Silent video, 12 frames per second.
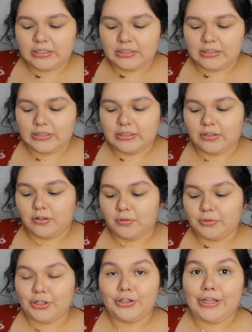because your
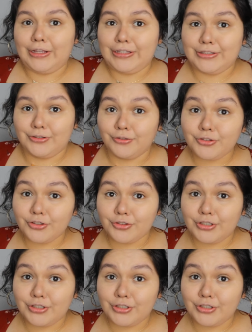homegirl likes neutral